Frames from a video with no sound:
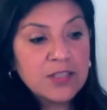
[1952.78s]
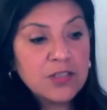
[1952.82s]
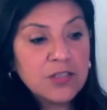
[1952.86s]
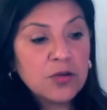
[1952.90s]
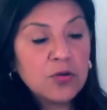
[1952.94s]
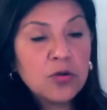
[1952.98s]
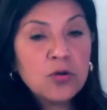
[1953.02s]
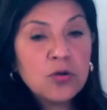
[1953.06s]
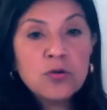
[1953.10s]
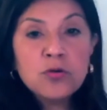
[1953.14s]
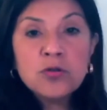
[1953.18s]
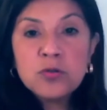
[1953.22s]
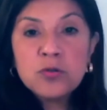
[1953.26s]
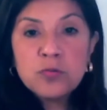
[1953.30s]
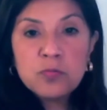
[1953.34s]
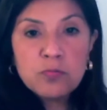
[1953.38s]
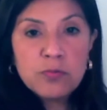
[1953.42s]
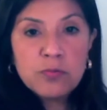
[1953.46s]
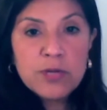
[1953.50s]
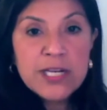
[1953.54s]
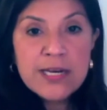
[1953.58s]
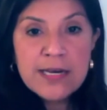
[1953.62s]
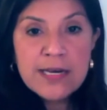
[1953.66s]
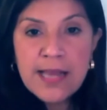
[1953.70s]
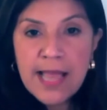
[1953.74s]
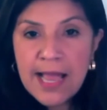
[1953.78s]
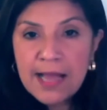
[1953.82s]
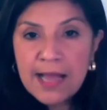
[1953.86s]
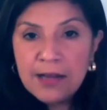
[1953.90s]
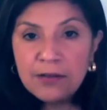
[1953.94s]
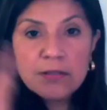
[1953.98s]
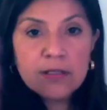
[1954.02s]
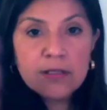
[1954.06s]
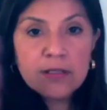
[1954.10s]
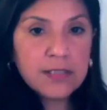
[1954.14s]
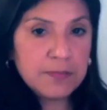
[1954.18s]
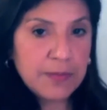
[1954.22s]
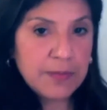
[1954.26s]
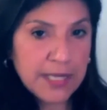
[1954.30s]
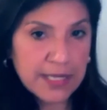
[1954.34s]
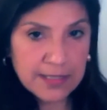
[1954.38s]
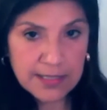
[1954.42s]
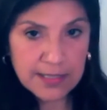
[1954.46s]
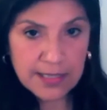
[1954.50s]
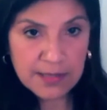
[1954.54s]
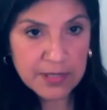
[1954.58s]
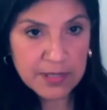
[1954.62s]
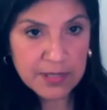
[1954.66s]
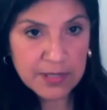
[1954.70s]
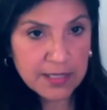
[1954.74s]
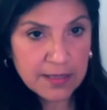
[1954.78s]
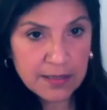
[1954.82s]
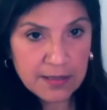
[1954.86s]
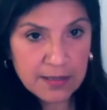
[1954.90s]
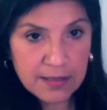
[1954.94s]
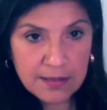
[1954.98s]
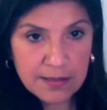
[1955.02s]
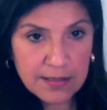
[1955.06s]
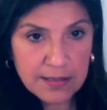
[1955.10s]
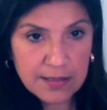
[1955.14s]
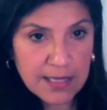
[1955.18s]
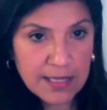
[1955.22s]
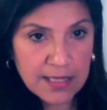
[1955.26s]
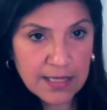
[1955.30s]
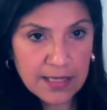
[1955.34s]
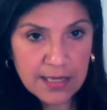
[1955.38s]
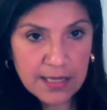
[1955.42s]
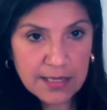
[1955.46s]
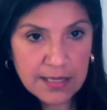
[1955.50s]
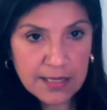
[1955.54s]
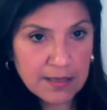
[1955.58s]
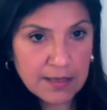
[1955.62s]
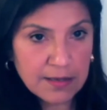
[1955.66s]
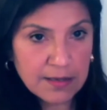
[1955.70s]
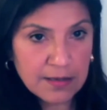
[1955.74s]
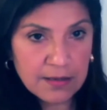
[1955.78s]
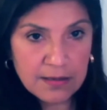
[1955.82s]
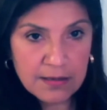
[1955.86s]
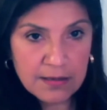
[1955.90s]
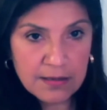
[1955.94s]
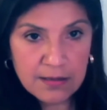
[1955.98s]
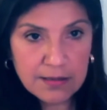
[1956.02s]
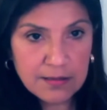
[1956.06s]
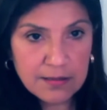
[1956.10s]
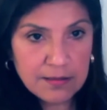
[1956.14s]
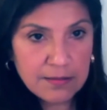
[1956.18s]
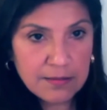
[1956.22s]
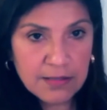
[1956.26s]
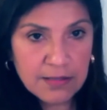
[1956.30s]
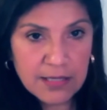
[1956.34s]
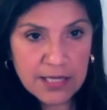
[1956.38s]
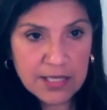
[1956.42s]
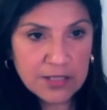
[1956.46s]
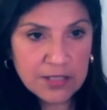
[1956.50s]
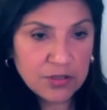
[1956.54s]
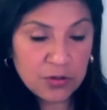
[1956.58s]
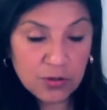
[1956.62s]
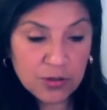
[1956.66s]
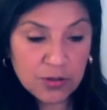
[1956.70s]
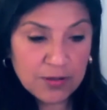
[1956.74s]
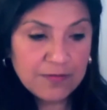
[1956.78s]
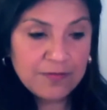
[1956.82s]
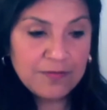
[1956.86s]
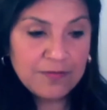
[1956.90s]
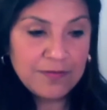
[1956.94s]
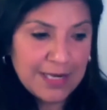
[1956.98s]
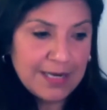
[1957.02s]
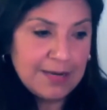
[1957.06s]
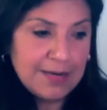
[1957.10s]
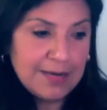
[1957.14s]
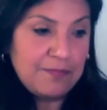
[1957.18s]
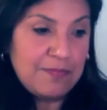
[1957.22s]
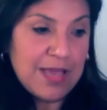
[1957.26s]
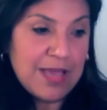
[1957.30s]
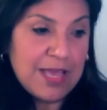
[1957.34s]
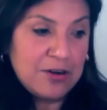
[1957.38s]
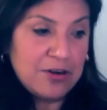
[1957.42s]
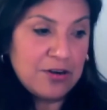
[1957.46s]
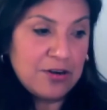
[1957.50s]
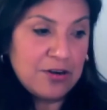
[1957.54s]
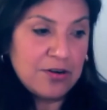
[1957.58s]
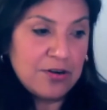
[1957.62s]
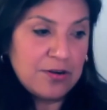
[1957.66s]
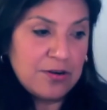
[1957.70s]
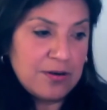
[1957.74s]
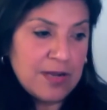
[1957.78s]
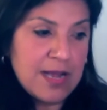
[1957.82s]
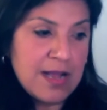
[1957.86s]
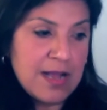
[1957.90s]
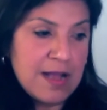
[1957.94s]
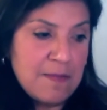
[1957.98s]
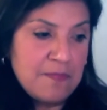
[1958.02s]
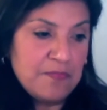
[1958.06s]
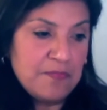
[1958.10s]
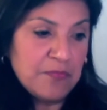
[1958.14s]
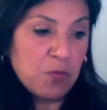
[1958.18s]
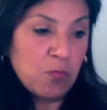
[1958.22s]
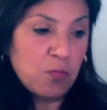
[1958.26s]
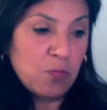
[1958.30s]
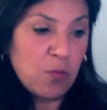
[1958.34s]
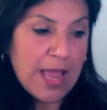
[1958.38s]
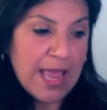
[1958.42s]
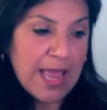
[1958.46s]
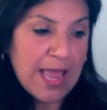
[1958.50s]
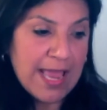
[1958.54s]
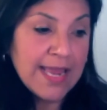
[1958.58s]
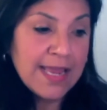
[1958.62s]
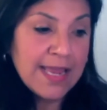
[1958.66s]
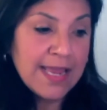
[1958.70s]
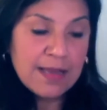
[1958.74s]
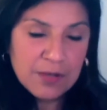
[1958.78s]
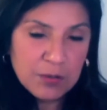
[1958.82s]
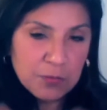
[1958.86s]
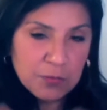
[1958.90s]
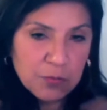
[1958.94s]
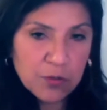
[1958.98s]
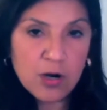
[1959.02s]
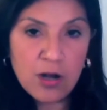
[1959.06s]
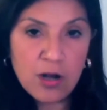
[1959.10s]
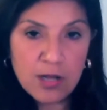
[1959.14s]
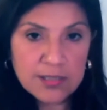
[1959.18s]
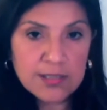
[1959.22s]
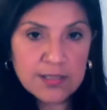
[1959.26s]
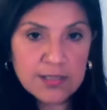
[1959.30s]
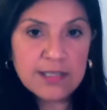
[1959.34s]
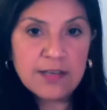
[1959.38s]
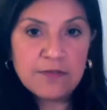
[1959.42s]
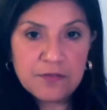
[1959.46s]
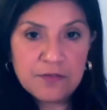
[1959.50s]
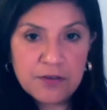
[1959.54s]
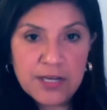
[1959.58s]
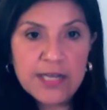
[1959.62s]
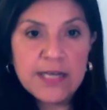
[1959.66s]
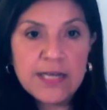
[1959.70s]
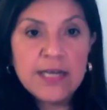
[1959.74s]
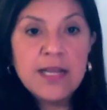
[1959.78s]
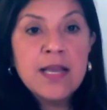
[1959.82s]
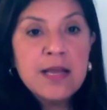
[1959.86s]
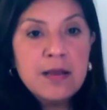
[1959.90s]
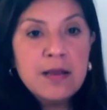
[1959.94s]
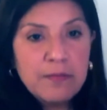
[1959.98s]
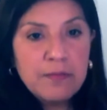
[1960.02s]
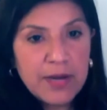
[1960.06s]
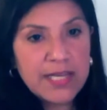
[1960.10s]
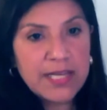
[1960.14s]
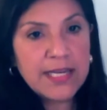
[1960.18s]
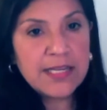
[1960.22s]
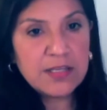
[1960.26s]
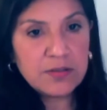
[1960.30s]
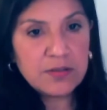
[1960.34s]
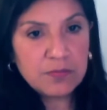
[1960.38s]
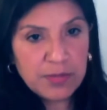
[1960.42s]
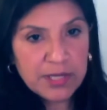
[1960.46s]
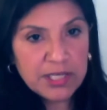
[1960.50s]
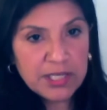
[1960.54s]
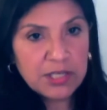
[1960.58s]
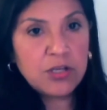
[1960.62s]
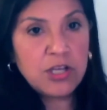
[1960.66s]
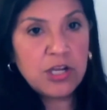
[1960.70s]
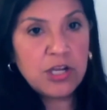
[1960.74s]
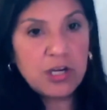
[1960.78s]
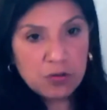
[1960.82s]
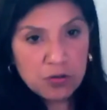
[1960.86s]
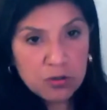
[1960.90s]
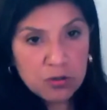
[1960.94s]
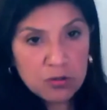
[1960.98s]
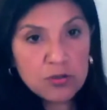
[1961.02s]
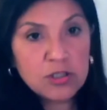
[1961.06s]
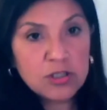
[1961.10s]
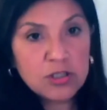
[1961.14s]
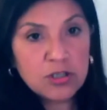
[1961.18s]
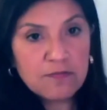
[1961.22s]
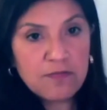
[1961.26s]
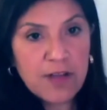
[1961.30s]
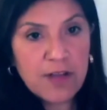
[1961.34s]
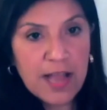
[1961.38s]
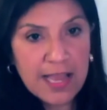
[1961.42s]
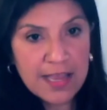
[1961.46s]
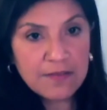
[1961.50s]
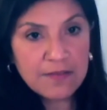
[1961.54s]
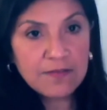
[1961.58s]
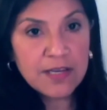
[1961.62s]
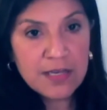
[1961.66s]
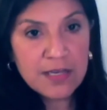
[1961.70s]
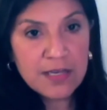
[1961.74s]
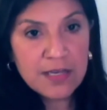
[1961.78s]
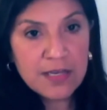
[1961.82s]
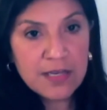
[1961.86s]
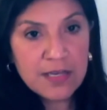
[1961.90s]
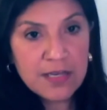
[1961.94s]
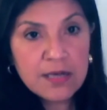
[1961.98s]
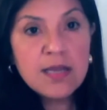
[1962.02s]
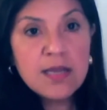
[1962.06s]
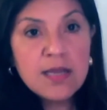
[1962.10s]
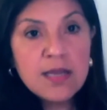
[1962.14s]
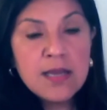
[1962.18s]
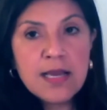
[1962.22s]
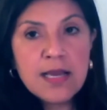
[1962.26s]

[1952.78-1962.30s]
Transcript: And so who's ridden out this pandemic in a sort of in a better way? I mean, we're all suffering, but who's surviving?